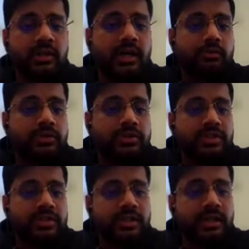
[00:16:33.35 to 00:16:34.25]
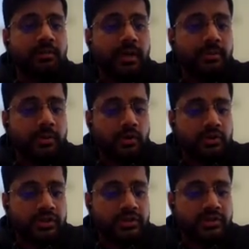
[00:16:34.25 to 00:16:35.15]
I would see that my
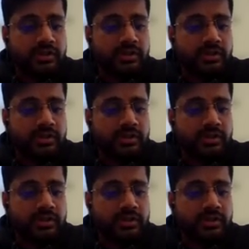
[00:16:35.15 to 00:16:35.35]
process